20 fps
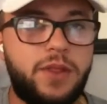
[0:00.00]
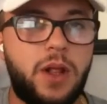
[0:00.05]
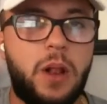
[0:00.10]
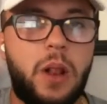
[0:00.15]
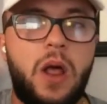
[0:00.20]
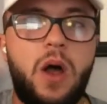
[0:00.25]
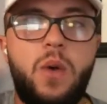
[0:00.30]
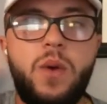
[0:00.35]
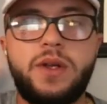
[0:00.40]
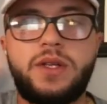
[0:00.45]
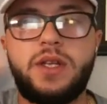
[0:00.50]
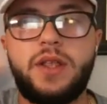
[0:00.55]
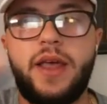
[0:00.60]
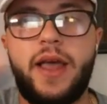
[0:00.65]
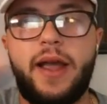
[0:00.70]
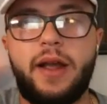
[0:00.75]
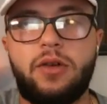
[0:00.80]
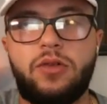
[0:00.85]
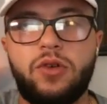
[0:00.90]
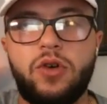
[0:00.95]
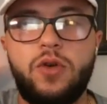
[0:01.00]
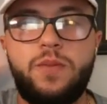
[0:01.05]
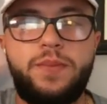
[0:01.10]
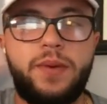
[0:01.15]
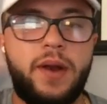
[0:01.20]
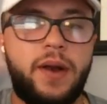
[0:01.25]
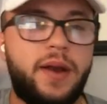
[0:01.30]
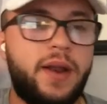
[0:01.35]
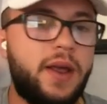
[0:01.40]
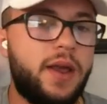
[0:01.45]
The lowest of that
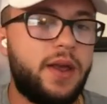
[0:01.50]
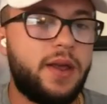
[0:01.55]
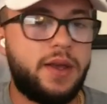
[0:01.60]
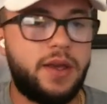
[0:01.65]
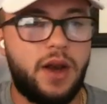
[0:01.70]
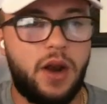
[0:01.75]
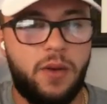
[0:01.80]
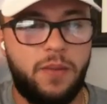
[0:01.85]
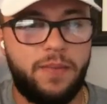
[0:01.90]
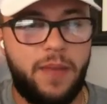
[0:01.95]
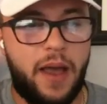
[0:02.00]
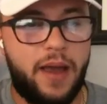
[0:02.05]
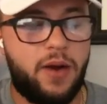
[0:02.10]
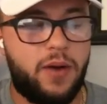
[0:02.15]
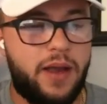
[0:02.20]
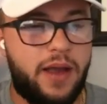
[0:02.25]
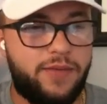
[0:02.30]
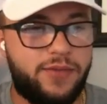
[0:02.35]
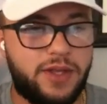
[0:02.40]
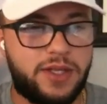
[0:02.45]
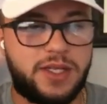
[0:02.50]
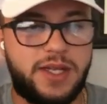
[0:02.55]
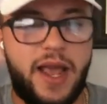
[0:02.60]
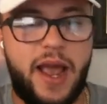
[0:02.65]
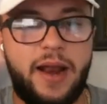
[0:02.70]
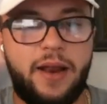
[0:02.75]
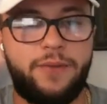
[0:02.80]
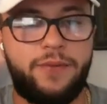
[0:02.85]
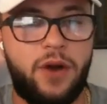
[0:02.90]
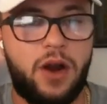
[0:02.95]
group, and, you know, I don't have the
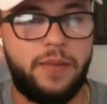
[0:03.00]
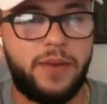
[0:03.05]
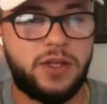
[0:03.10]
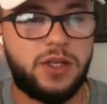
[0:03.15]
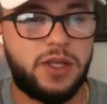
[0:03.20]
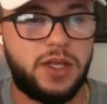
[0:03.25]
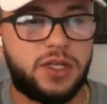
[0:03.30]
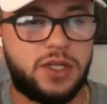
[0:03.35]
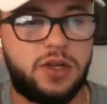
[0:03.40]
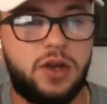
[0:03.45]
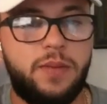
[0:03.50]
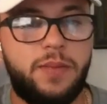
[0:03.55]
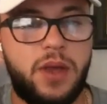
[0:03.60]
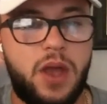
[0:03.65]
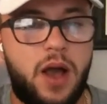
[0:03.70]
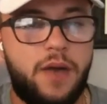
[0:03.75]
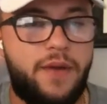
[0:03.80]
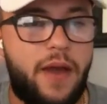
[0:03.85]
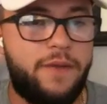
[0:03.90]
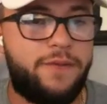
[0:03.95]
stat in front of me, so this could be off.